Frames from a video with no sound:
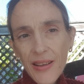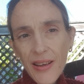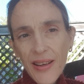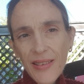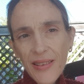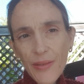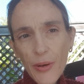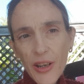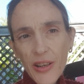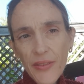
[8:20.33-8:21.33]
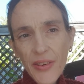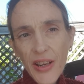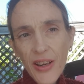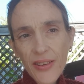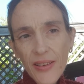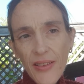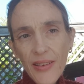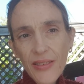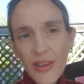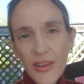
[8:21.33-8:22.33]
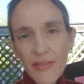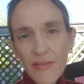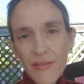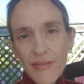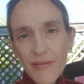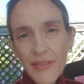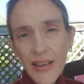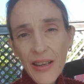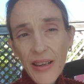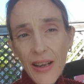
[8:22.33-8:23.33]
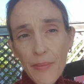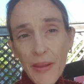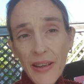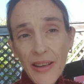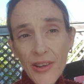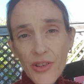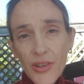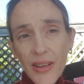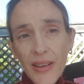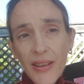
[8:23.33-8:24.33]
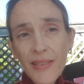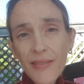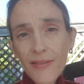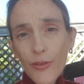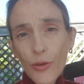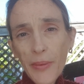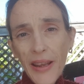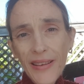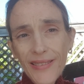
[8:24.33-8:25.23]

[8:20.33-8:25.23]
I guess that's why kind of videos like this don't really come that naturally for me.